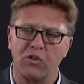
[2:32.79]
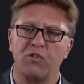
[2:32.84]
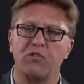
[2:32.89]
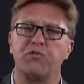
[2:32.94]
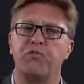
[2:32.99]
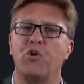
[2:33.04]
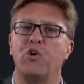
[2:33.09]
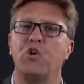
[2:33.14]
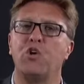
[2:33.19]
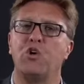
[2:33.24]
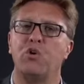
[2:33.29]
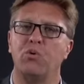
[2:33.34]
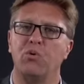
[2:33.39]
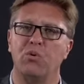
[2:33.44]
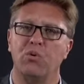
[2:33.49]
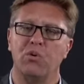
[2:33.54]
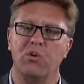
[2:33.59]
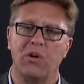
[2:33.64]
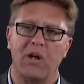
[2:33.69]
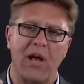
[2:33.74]
for
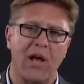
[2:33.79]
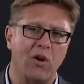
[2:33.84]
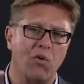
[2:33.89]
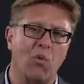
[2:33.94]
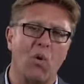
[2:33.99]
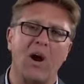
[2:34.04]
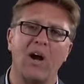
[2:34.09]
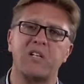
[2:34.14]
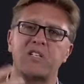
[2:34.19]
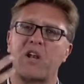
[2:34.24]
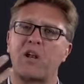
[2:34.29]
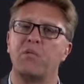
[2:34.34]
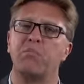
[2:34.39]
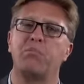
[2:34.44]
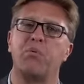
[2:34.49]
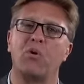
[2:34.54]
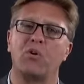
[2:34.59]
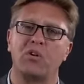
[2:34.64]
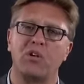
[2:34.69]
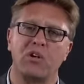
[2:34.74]
you? And why is it
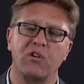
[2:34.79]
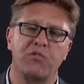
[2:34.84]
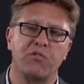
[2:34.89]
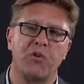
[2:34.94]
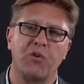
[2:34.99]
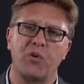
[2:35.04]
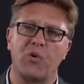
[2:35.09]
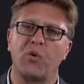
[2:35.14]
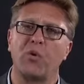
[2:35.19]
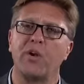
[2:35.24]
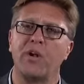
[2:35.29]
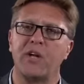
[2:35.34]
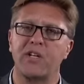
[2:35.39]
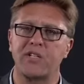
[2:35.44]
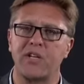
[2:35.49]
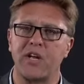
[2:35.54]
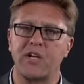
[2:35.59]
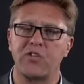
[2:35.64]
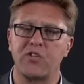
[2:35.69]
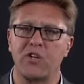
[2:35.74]
important for the
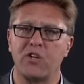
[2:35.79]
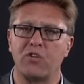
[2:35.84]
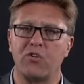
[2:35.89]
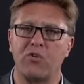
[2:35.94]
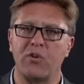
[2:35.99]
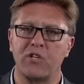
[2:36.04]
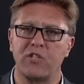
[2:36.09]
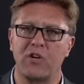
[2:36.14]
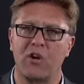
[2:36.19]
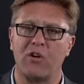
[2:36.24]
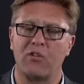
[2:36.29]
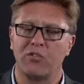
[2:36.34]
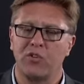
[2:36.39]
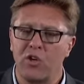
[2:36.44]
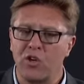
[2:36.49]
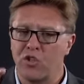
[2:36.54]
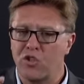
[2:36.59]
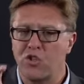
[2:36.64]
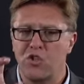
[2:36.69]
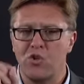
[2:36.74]
organization to resolve,
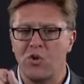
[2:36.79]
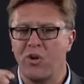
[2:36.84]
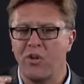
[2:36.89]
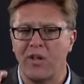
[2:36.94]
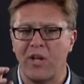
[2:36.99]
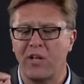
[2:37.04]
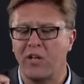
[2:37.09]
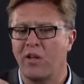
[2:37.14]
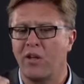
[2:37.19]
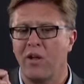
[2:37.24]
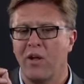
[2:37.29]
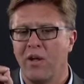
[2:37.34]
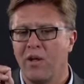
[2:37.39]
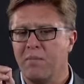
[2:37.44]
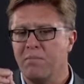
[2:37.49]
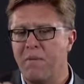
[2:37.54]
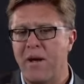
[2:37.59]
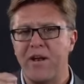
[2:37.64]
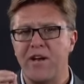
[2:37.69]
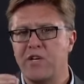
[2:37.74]
to ensure that
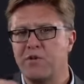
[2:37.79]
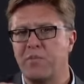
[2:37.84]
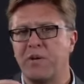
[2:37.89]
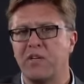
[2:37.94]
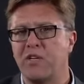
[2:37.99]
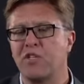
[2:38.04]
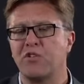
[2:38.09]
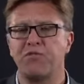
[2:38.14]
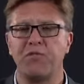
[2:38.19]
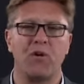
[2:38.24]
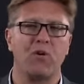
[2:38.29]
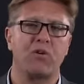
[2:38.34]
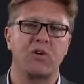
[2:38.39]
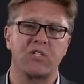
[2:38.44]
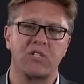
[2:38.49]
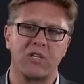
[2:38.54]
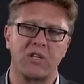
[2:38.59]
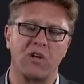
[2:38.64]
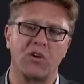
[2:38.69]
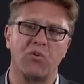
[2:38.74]
management is
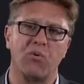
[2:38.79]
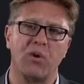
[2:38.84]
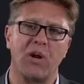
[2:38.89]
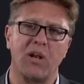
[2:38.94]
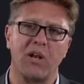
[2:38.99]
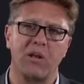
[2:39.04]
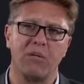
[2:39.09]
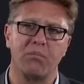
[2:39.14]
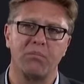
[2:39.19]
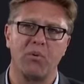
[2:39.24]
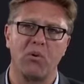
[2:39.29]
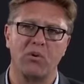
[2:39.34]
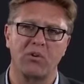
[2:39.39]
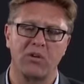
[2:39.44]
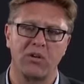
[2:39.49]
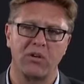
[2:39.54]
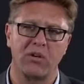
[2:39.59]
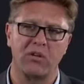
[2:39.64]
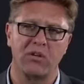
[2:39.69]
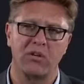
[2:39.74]
focusing on really
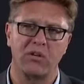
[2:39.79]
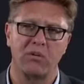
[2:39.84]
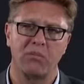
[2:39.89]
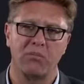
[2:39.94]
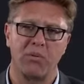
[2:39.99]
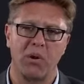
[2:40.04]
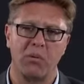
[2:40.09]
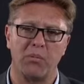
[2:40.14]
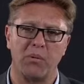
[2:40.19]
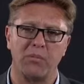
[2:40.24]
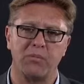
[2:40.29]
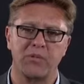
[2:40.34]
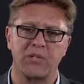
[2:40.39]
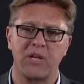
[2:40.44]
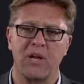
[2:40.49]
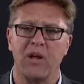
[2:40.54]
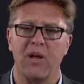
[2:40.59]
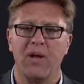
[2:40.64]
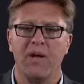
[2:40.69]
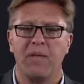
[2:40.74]
important
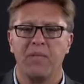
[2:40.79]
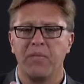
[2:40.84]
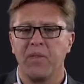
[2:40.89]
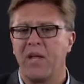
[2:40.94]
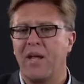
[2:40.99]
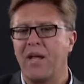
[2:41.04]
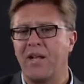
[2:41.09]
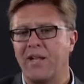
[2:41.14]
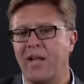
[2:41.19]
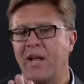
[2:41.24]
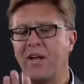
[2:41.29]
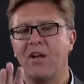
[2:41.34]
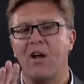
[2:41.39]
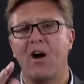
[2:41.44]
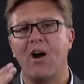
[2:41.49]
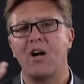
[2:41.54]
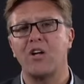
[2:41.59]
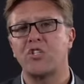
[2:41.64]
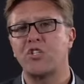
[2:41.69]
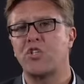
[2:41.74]
problems? It then
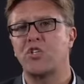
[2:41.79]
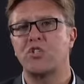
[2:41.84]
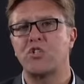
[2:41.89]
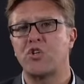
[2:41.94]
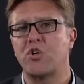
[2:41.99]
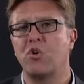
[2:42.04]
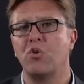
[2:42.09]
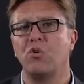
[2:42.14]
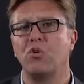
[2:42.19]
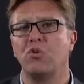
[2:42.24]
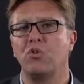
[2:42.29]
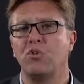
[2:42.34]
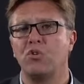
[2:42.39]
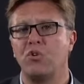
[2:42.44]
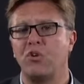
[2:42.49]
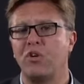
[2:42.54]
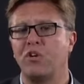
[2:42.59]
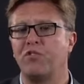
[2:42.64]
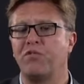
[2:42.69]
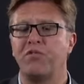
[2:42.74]
asks you
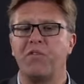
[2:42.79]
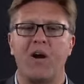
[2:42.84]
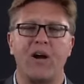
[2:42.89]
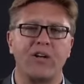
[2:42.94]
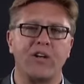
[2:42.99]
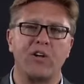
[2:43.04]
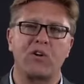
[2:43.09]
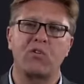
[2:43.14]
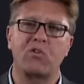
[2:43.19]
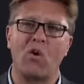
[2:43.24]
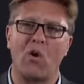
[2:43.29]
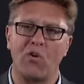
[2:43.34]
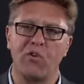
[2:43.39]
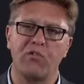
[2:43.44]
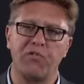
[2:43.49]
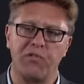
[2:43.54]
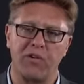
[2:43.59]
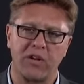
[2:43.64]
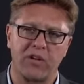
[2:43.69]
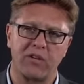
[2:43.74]
to define the
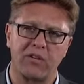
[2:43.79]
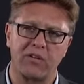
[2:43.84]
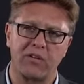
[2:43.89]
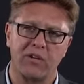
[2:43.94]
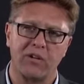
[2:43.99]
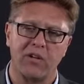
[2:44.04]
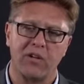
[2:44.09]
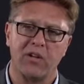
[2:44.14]
conflict